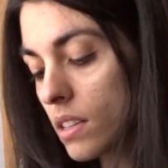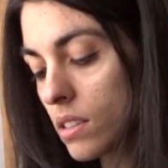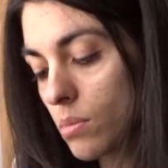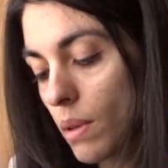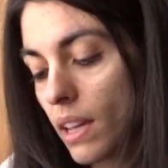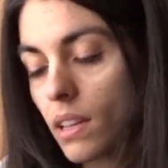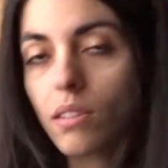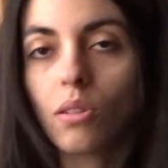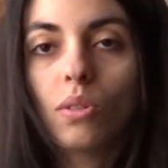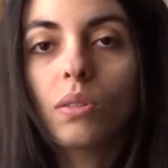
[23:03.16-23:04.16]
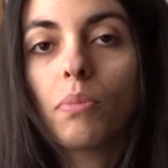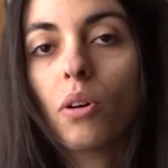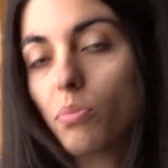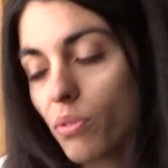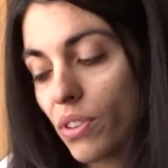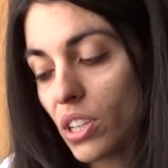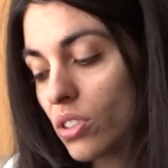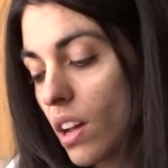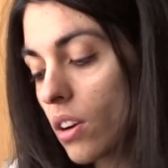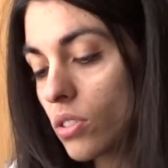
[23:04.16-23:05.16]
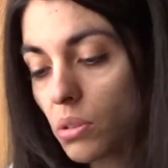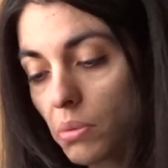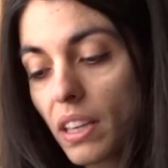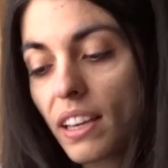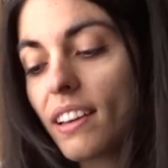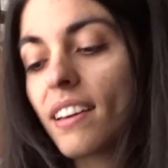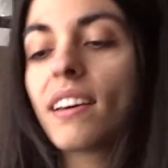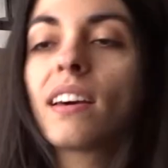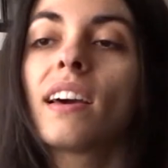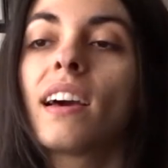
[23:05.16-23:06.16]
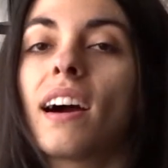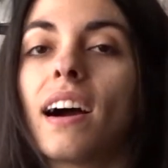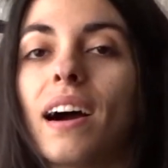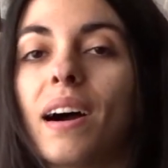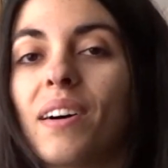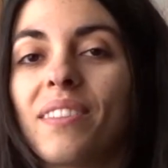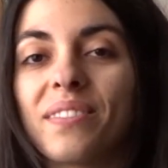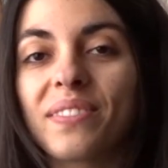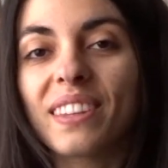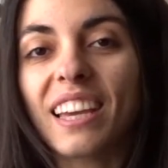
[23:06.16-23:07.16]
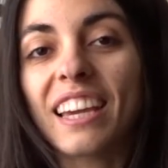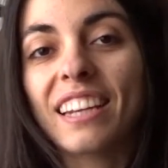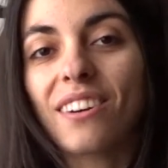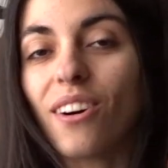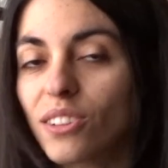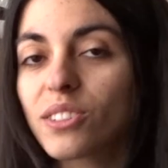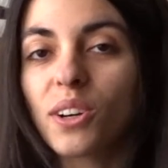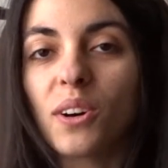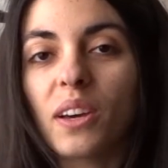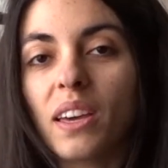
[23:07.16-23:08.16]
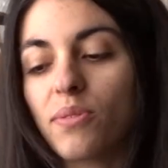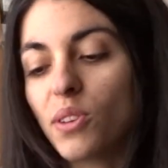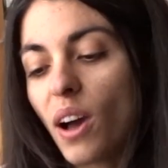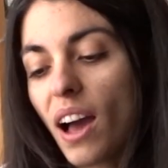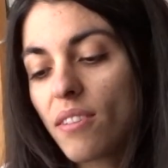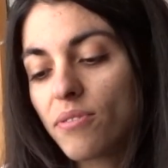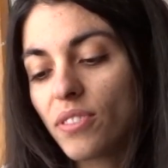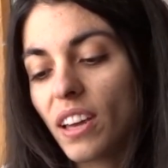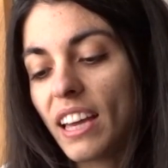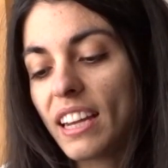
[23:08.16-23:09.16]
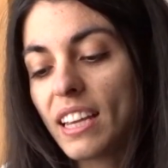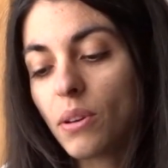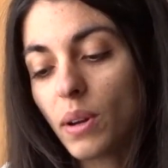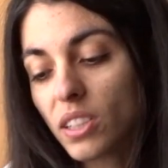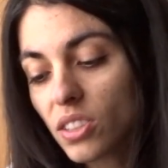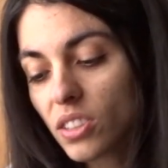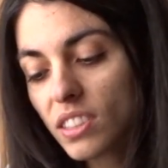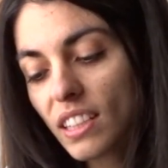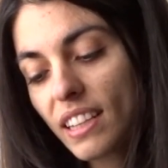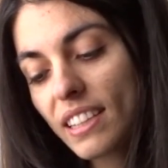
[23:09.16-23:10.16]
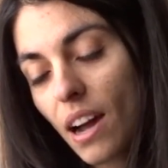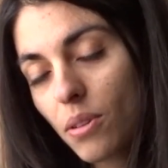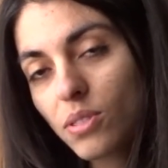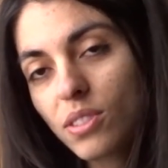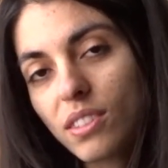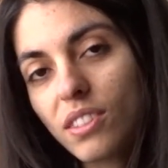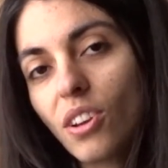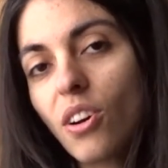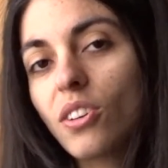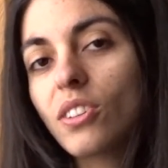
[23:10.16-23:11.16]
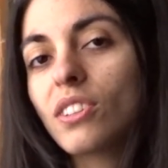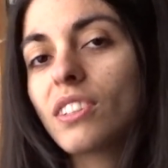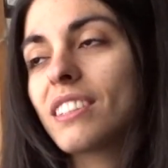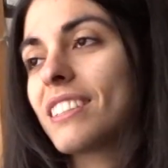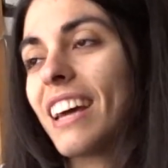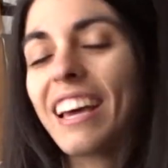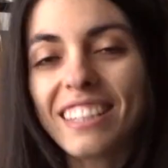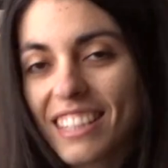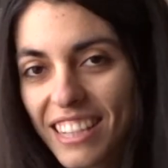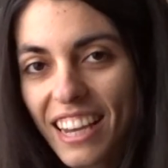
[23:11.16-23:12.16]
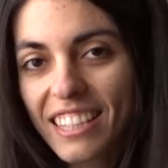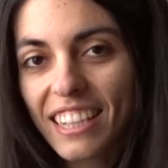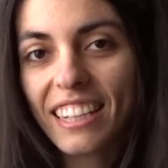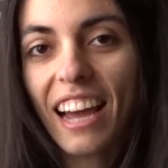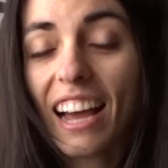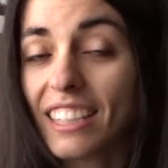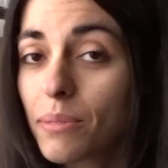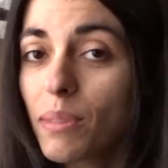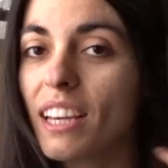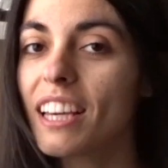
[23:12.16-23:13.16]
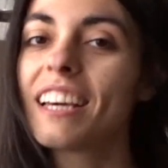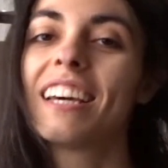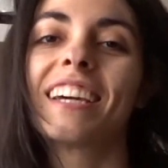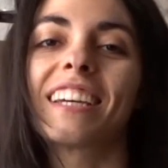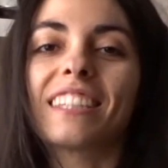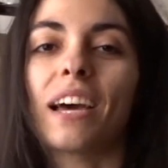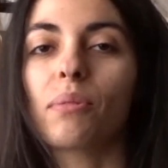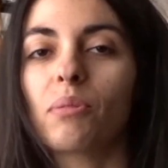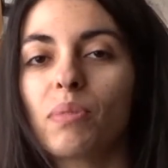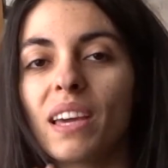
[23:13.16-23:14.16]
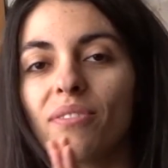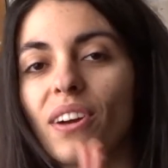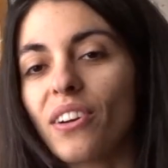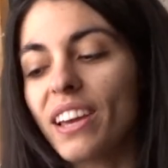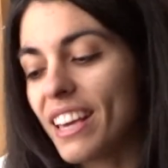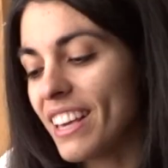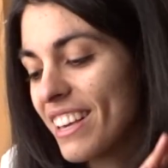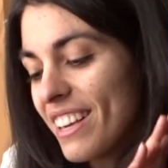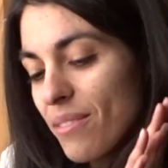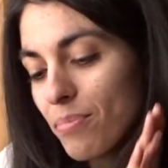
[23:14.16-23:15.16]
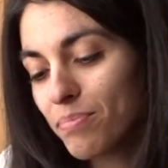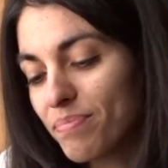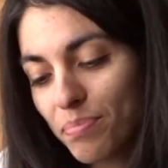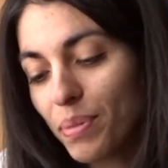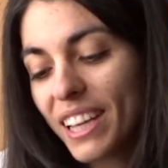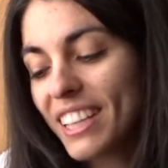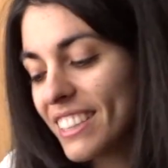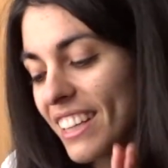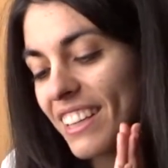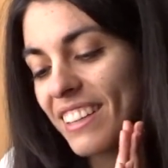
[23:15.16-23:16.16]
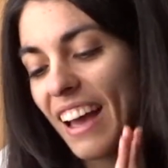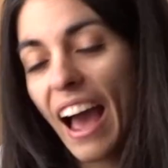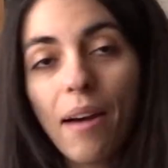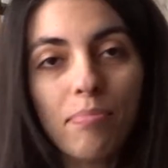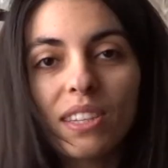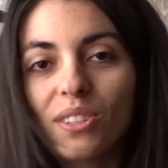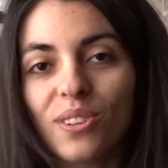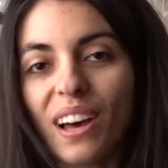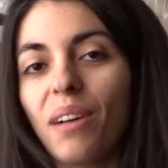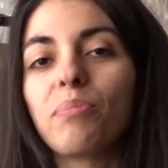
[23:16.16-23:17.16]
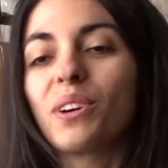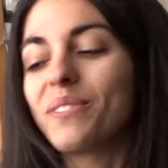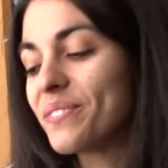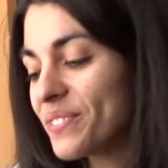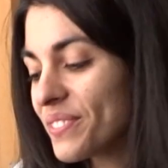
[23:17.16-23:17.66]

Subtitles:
to make it look more professional or something. And also, if you have any questions, any doubts, don't hesitate and ask me, because I will be very pleased and happy to help you.